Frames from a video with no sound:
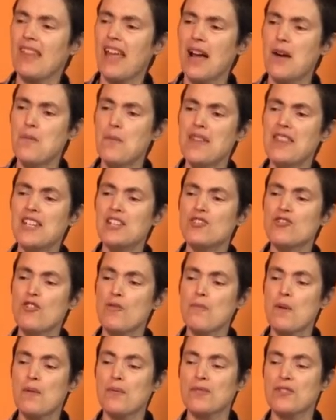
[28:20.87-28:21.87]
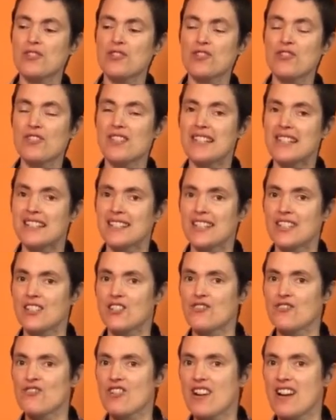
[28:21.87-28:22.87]
And when they drop off the trees they
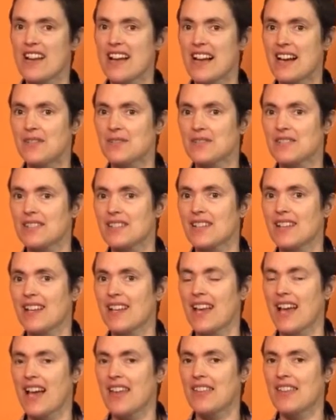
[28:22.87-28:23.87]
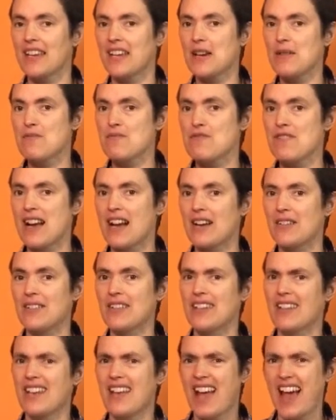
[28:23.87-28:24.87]
dry out and they go brown.
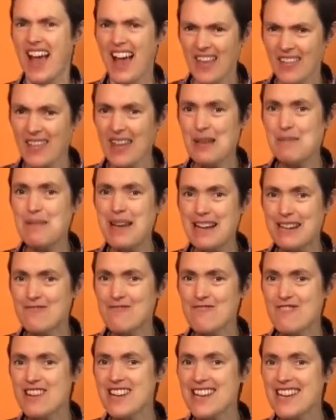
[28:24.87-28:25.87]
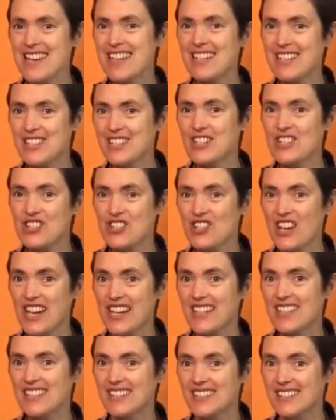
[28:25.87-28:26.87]
And they make really good
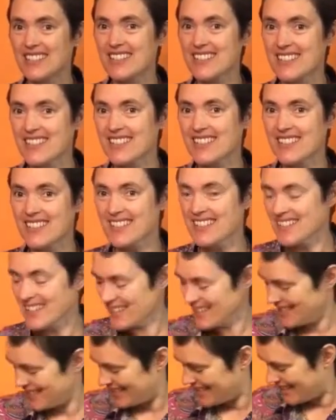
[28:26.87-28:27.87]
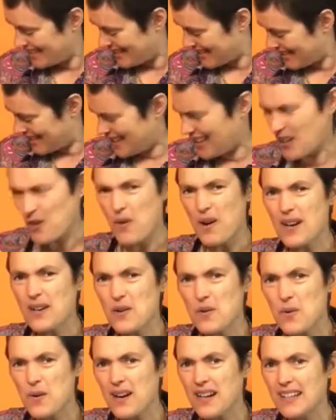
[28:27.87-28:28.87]
shakers. They're quite
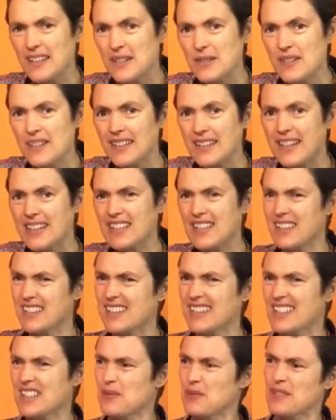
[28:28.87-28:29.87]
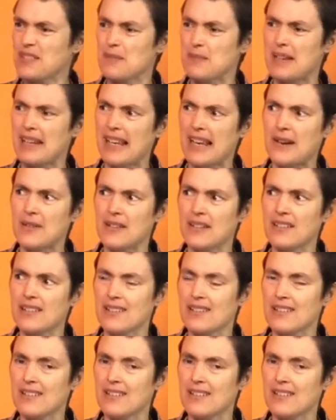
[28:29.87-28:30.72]
quiet though, aren't they? I think this one's a bit louder.